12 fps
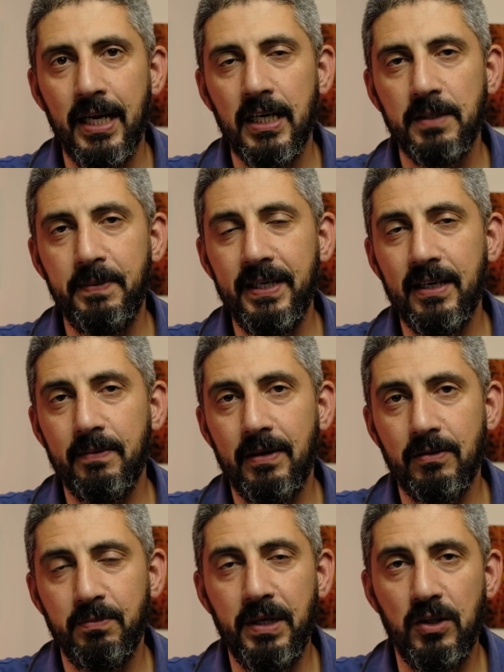Speaking
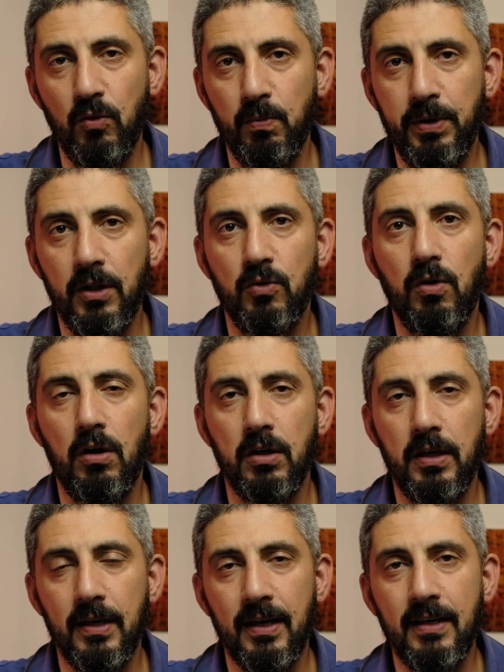about build
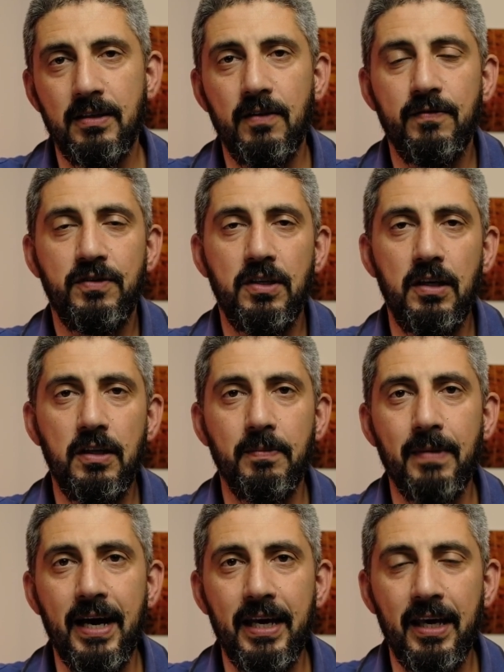quality, as you've seen in
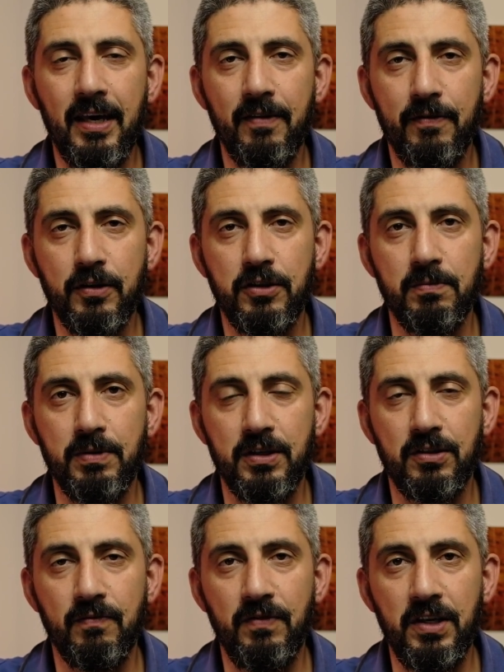my first
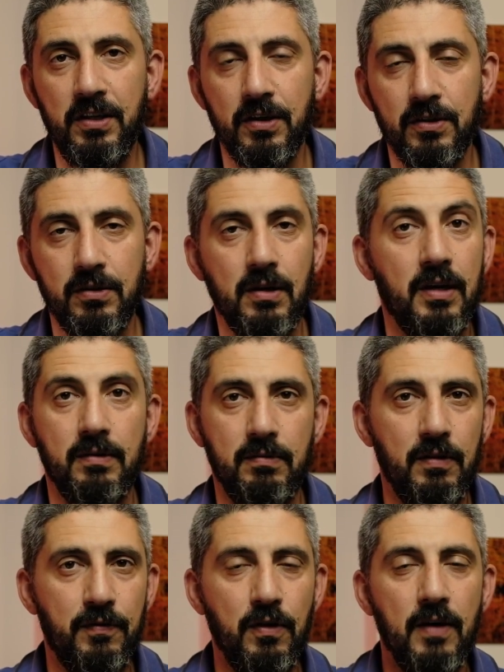impression videos, and
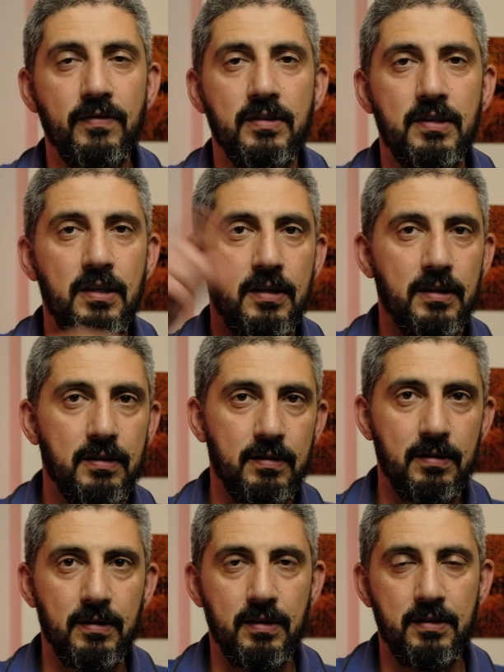if you haven't seen it,
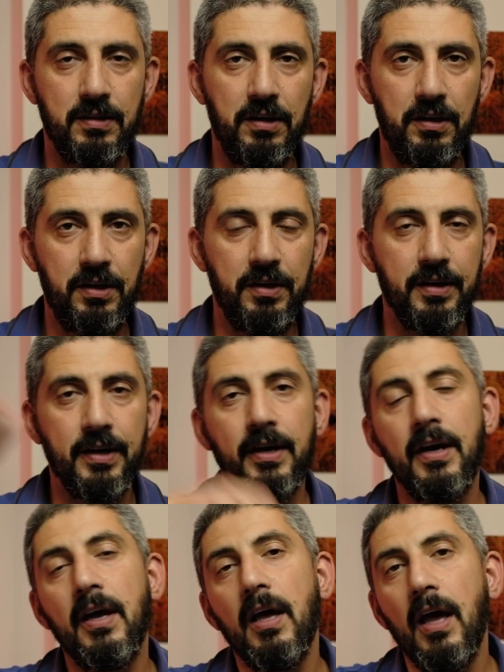it's
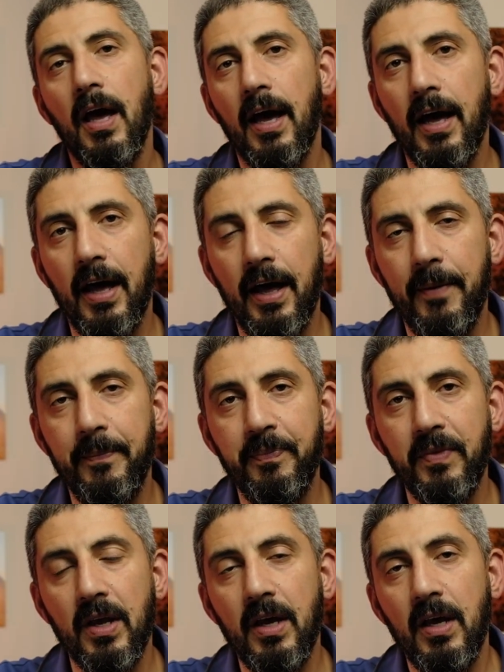here.
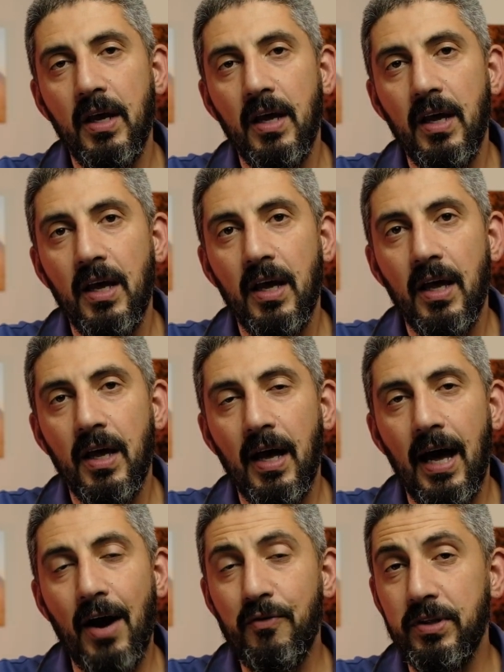
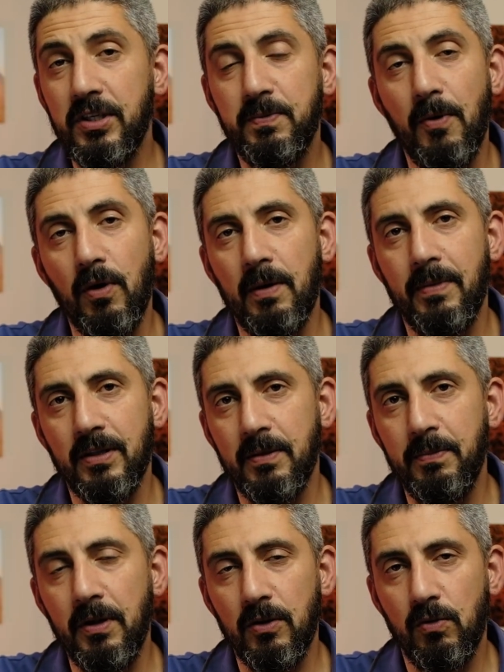I already spoke about the
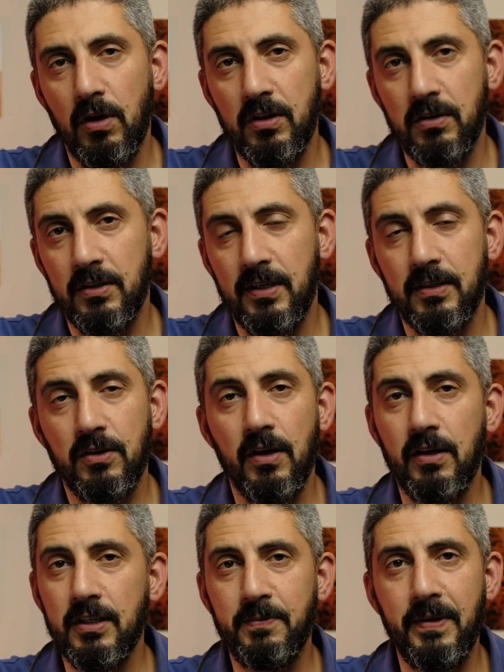build quality in this sense, so
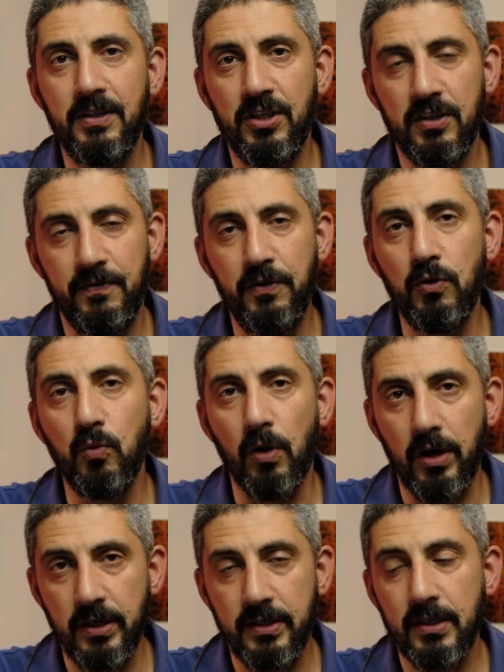I'm going to spend just few
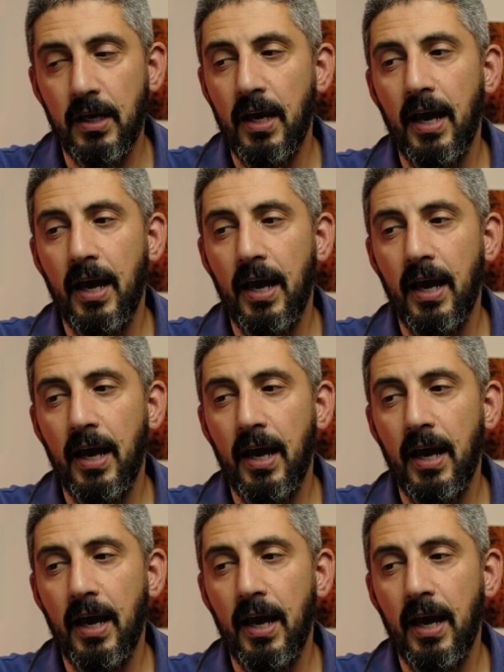words.